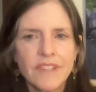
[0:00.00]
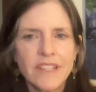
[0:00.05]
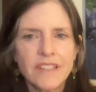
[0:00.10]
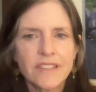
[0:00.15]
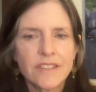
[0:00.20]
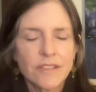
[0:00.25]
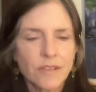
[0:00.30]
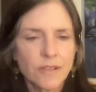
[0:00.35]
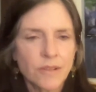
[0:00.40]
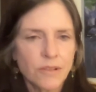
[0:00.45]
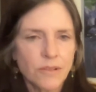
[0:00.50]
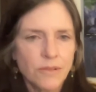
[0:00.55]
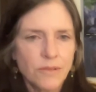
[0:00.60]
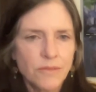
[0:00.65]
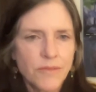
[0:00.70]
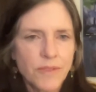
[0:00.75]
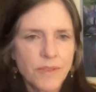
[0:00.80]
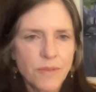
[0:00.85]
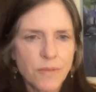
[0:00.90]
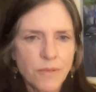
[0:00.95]

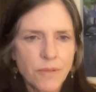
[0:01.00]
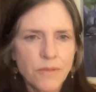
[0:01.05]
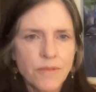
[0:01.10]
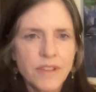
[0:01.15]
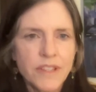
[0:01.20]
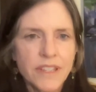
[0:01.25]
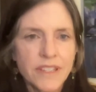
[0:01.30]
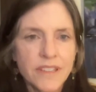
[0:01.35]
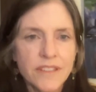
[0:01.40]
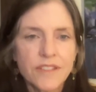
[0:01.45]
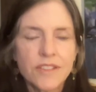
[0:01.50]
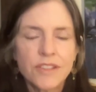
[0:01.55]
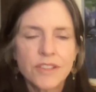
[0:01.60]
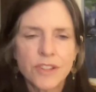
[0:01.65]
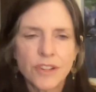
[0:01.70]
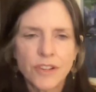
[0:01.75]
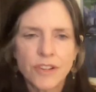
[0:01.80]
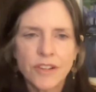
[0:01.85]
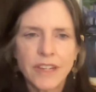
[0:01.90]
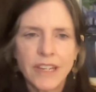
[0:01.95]
So through this
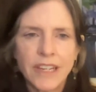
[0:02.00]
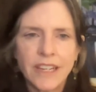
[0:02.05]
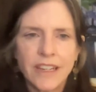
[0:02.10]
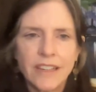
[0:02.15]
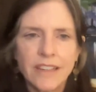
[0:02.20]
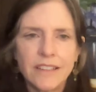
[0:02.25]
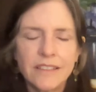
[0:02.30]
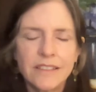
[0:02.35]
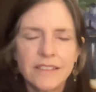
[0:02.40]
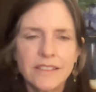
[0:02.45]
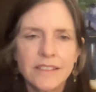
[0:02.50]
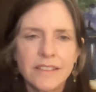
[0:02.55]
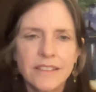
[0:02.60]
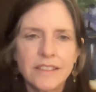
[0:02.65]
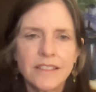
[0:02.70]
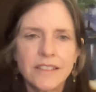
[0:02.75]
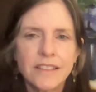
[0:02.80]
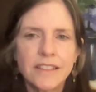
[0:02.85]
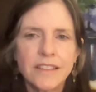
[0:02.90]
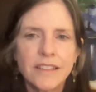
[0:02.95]
journey
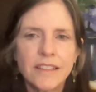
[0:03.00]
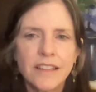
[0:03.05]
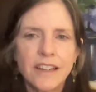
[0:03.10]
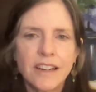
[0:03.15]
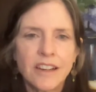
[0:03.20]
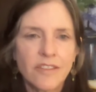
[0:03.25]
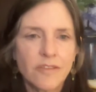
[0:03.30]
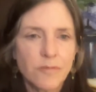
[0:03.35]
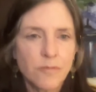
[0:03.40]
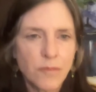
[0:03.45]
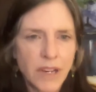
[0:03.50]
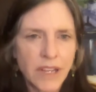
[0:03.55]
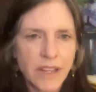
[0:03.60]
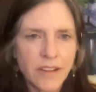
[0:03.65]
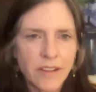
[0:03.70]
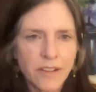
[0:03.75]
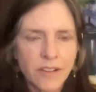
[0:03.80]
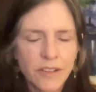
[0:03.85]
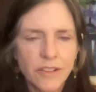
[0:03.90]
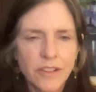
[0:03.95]
of
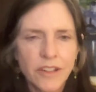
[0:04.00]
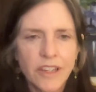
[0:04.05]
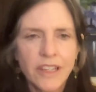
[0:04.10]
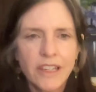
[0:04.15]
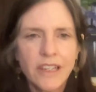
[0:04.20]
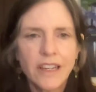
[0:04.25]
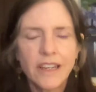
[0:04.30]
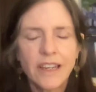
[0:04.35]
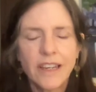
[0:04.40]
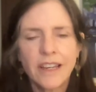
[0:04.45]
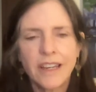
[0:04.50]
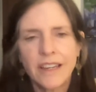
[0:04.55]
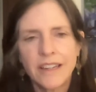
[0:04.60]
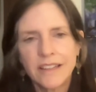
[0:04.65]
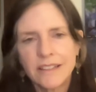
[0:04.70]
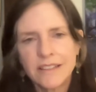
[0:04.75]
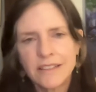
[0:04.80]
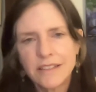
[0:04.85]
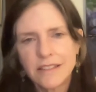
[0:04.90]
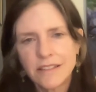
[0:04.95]
motherhood
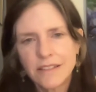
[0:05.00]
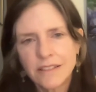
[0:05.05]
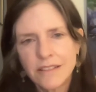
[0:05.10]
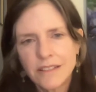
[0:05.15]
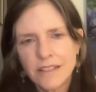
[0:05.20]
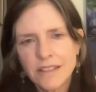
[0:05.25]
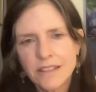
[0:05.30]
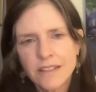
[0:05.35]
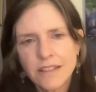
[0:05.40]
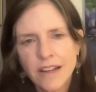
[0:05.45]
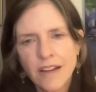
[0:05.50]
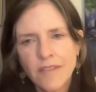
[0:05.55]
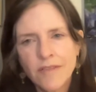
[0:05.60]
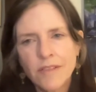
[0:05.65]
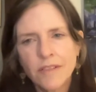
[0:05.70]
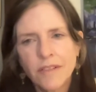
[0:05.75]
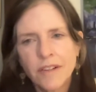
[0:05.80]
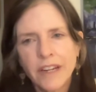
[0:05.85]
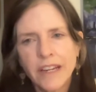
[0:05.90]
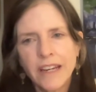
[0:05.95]
and
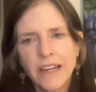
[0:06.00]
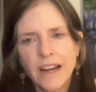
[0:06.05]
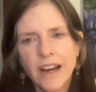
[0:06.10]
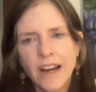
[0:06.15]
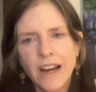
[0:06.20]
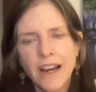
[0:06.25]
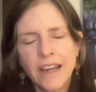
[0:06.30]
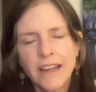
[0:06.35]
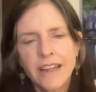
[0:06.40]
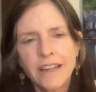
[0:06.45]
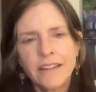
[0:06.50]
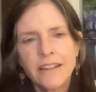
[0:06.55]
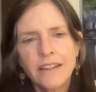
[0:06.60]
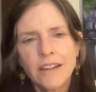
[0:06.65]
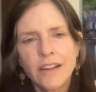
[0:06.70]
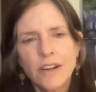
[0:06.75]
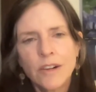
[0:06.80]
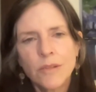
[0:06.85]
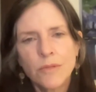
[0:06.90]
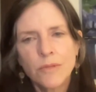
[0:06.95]
discovery, I
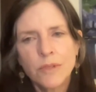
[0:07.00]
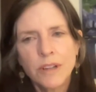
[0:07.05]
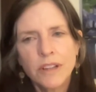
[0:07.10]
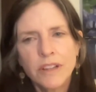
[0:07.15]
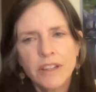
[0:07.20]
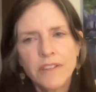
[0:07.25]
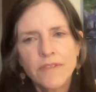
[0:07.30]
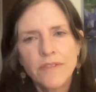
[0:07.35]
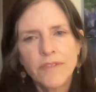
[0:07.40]
really